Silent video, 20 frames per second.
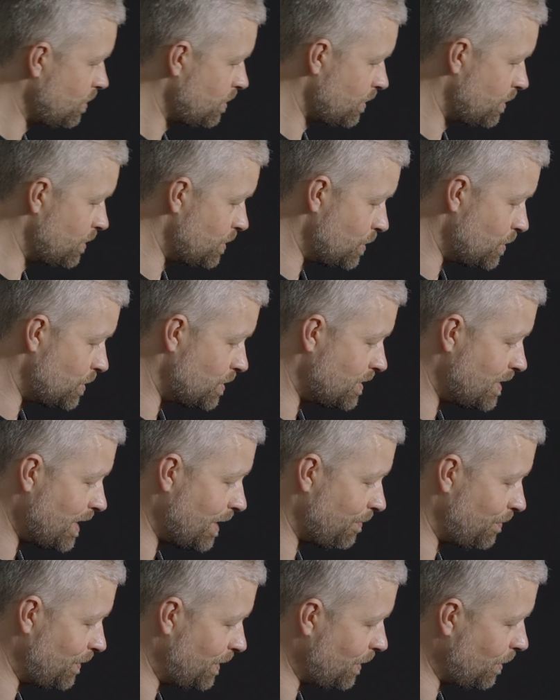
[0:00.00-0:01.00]
because you
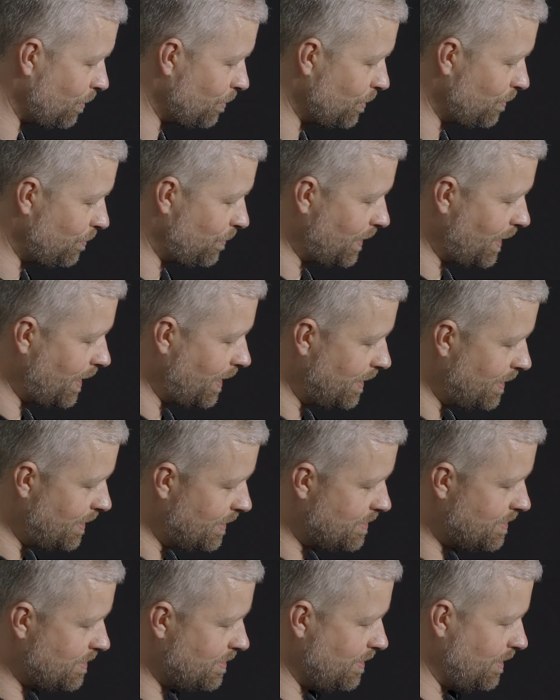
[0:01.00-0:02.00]
definitely don't want to forget
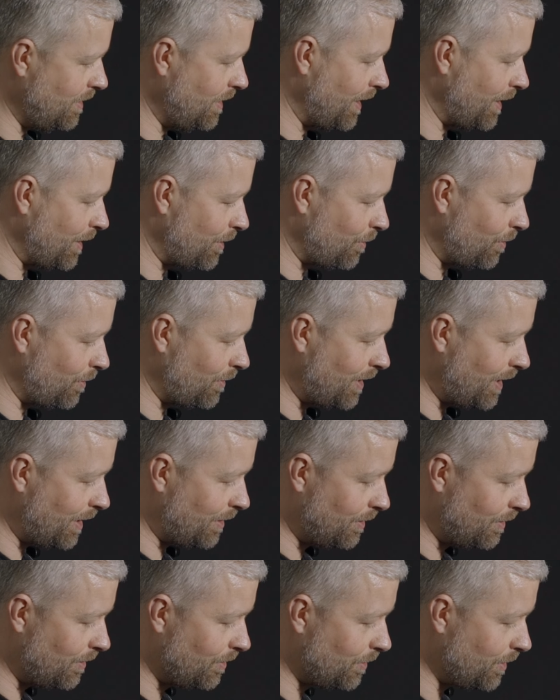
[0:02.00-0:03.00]
this later on down
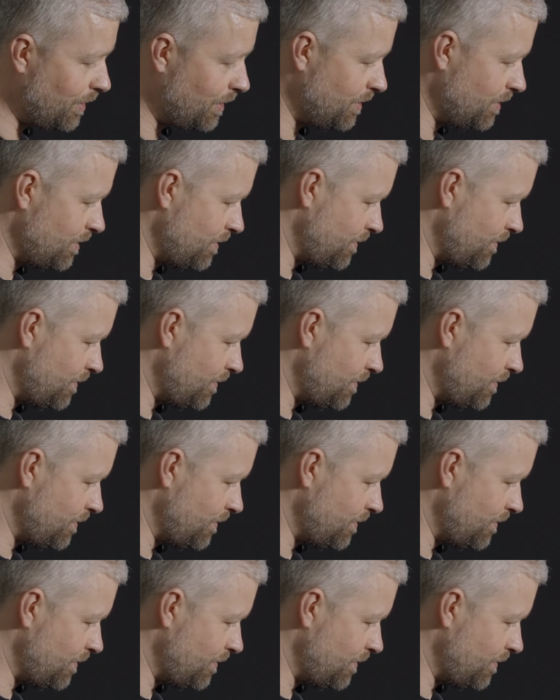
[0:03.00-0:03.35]
the line.